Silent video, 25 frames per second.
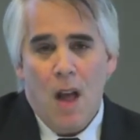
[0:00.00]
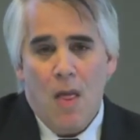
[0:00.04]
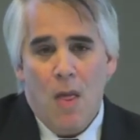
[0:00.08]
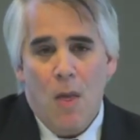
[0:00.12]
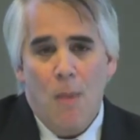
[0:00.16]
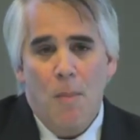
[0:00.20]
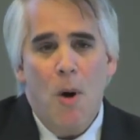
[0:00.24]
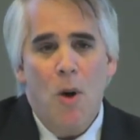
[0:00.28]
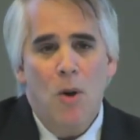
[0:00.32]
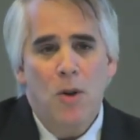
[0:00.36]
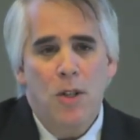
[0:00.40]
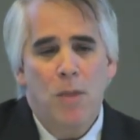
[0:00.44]

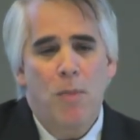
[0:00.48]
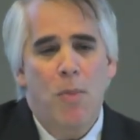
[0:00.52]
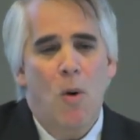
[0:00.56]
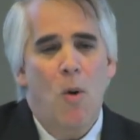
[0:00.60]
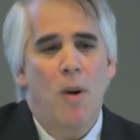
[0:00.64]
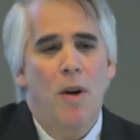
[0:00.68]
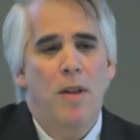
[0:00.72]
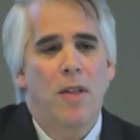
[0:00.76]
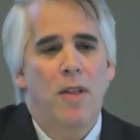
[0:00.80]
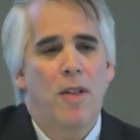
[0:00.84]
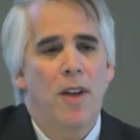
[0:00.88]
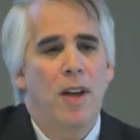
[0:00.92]
The most
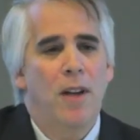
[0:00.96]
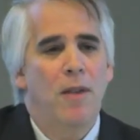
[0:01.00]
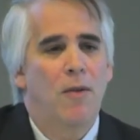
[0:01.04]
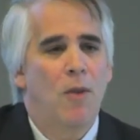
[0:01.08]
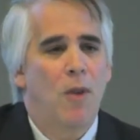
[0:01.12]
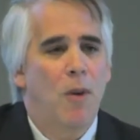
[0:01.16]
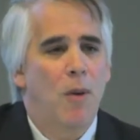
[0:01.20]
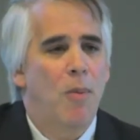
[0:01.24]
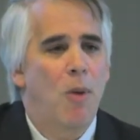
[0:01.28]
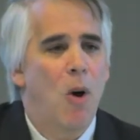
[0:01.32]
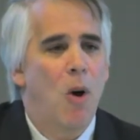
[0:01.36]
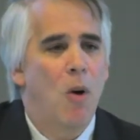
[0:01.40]
important thing
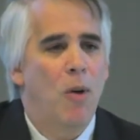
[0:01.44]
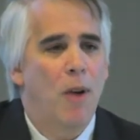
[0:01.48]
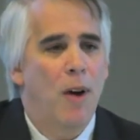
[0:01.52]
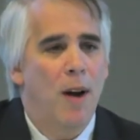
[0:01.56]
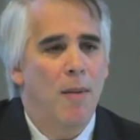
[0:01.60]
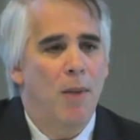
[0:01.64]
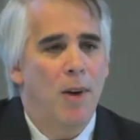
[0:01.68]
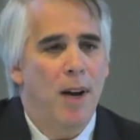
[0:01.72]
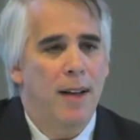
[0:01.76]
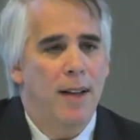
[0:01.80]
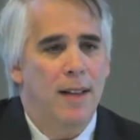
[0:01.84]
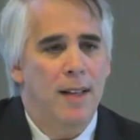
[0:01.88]
for a
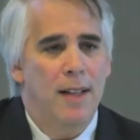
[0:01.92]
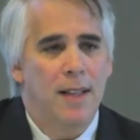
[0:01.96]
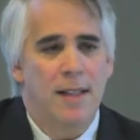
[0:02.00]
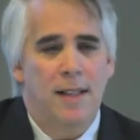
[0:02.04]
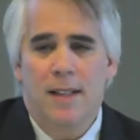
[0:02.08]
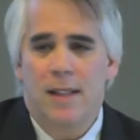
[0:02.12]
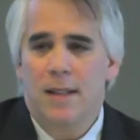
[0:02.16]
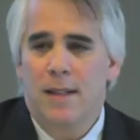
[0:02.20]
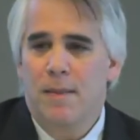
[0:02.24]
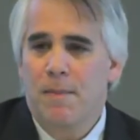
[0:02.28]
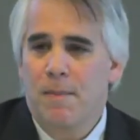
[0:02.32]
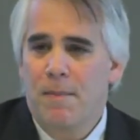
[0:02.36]
program like this
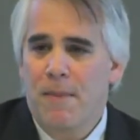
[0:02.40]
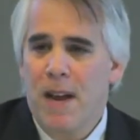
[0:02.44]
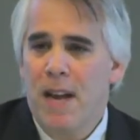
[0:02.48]
is